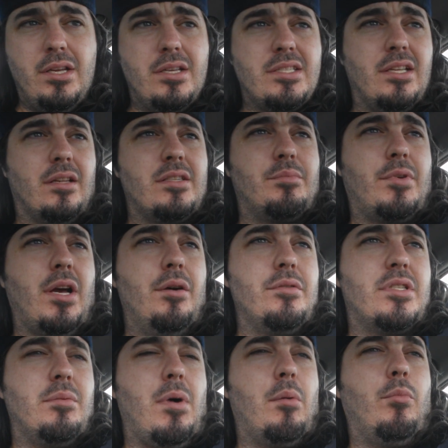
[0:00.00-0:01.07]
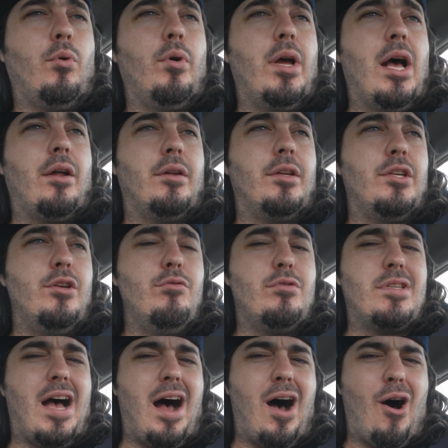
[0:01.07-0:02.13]
Selling some codes to my boy out in
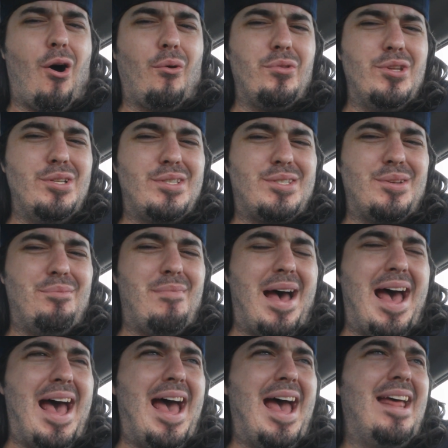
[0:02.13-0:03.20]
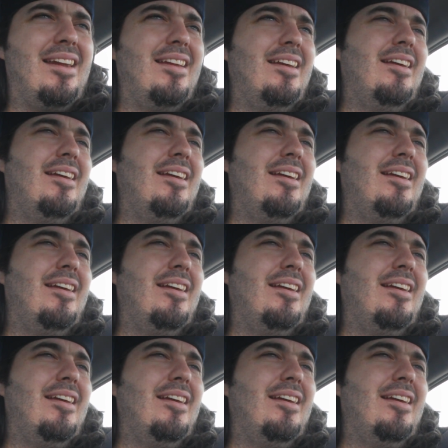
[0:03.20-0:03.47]
Utah and then some bad.